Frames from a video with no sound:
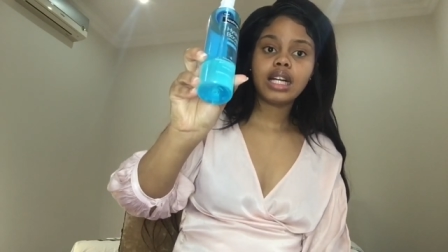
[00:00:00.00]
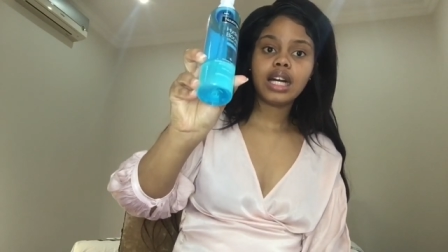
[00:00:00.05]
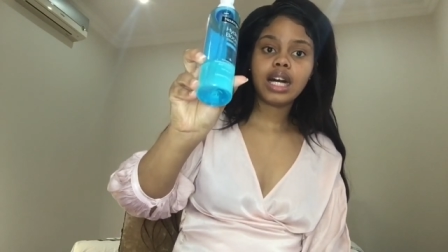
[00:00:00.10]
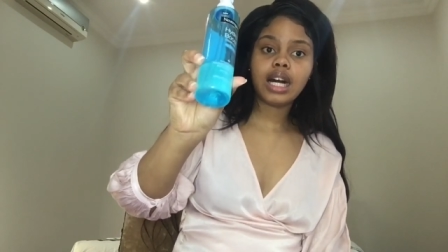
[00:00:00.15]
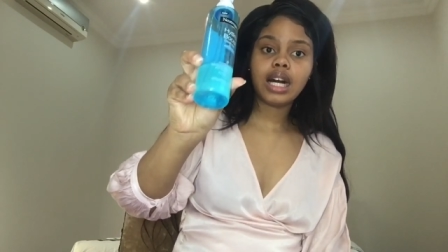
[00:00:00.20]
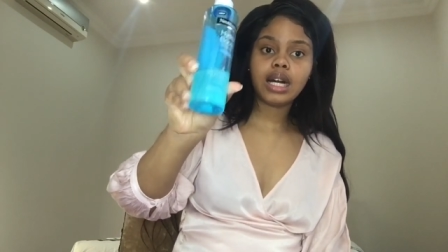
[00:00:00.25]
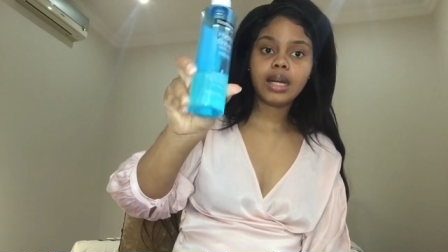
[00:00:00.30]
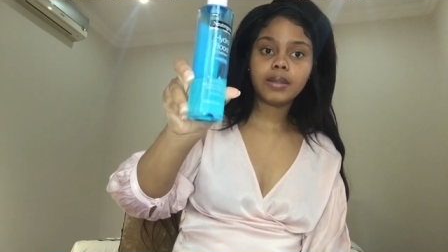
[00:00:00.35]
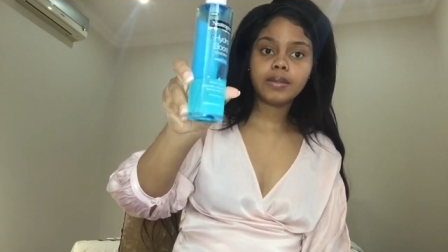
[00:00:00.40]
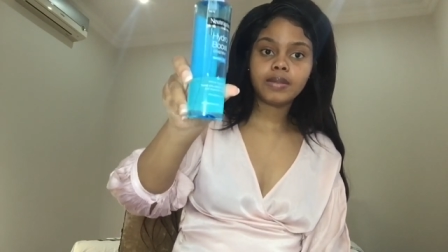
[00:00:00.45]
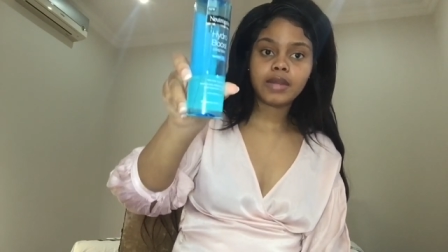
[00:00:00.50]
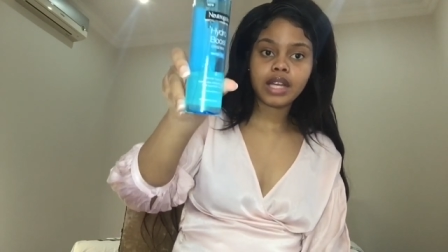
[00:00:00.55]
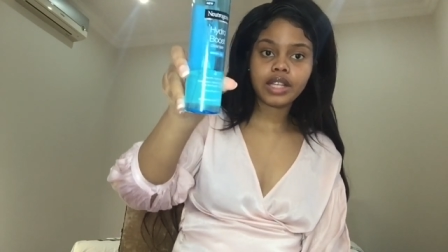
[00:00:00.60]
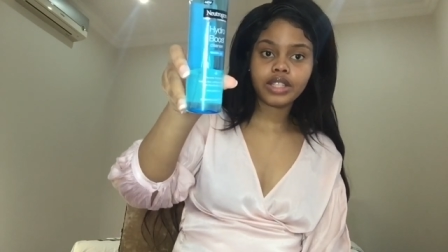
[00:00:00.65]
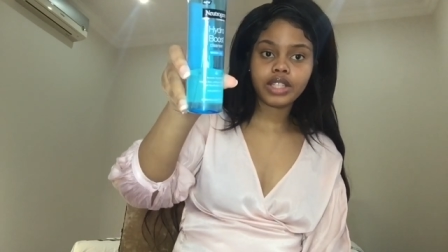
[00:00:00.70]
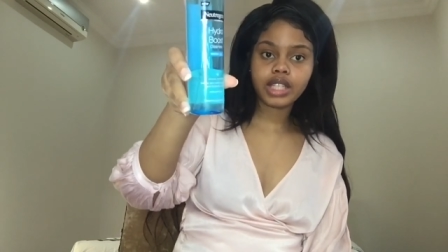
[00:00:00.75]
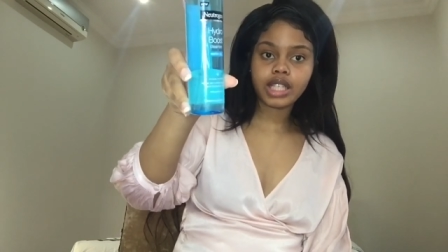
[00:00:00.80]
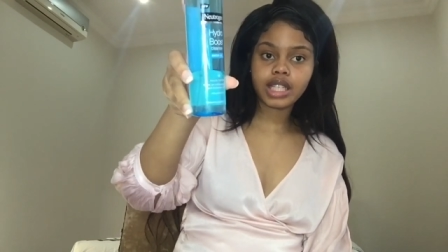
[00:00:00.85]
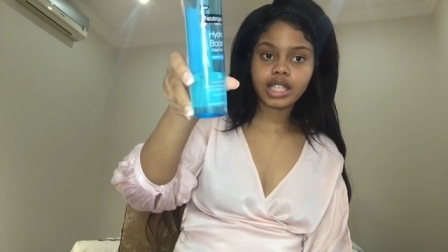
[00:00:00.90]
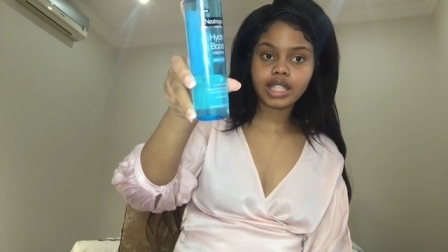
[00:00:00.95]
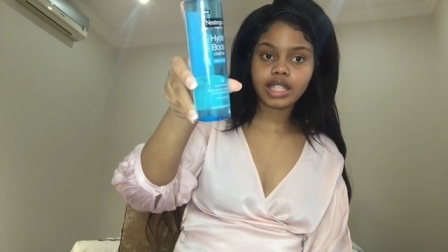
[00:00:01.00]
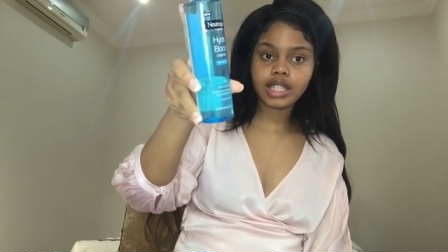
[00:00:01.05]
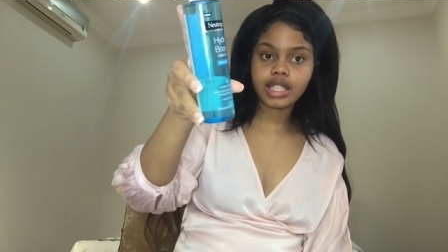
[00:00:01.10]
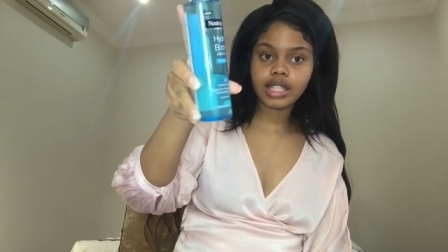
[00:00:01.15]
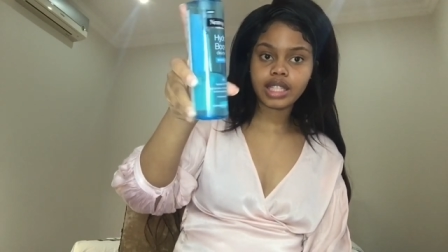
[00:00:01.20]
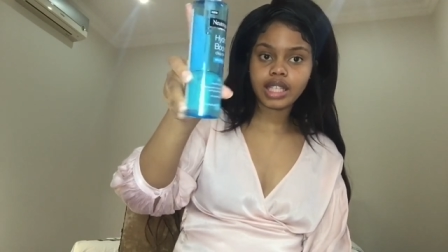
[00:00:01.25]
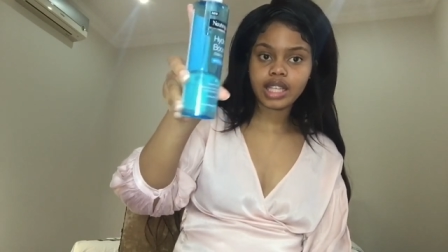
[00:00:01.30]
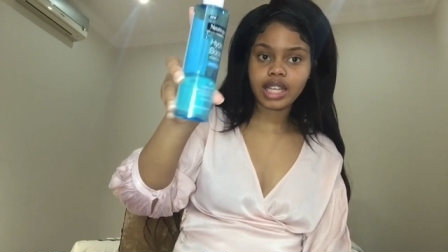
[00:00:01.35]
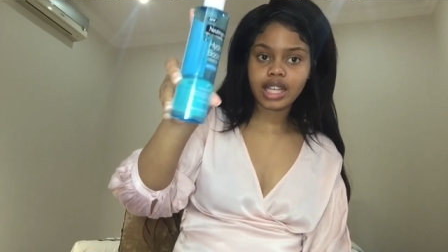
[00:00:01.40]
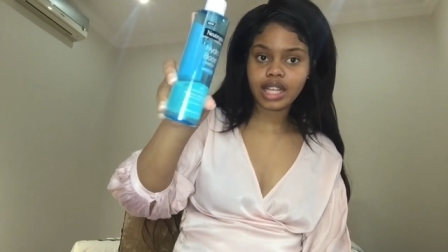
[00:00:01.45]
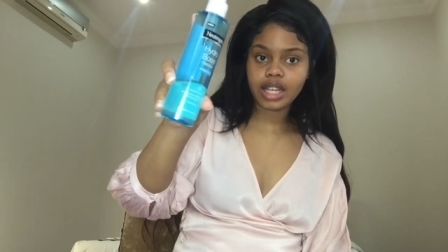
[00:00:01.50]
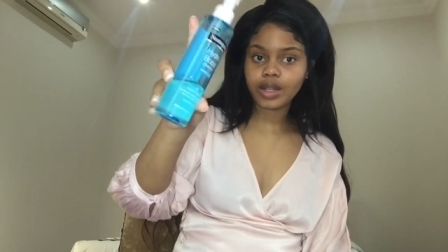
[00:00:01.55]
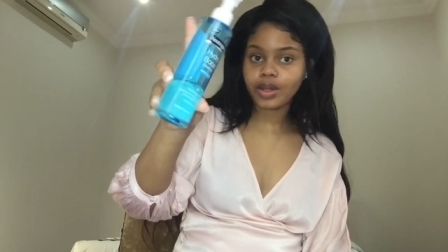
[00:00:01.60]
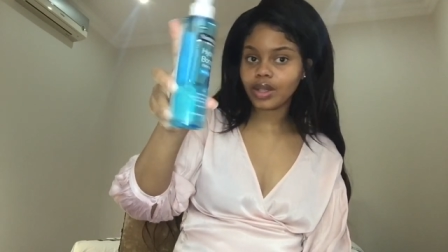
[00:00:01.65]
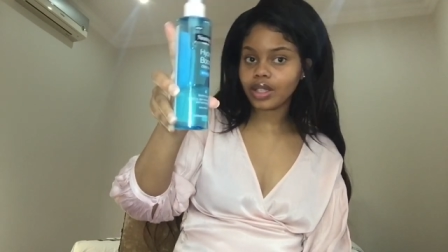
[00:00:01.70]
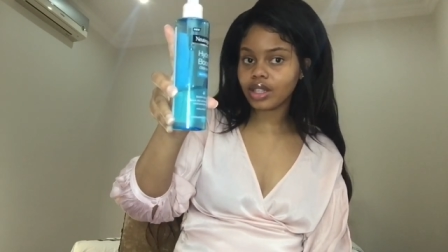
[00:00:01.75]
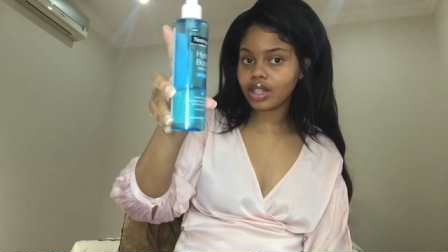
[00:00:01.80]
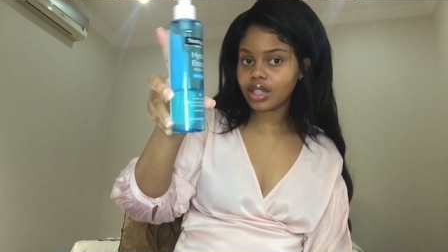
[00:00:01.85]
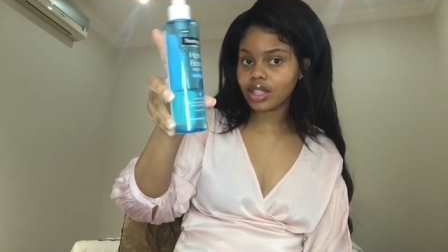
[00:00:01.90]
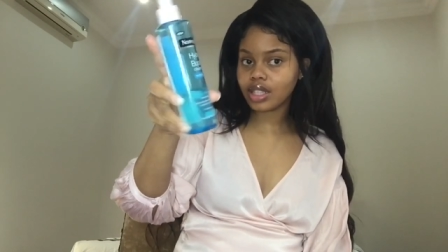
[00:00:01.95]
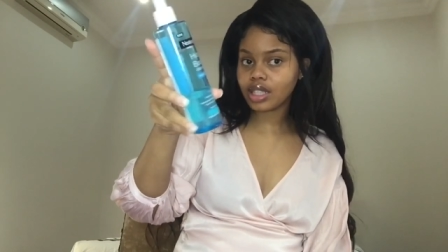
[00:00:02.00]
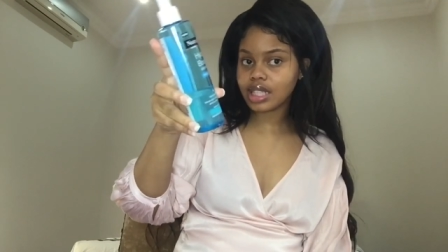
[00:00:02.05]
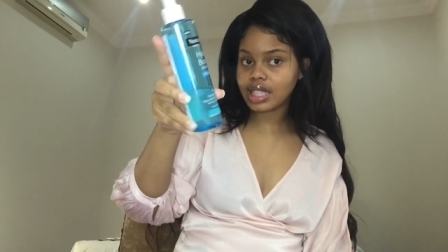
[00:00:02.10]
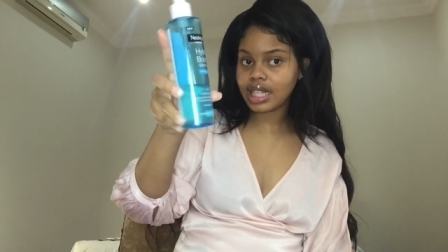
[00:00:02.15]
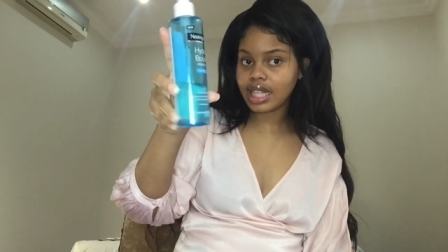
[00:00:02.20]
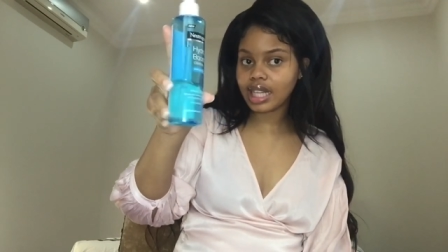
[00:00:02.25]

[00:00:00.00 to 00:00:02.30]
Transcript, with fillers: um, as you can see and I got this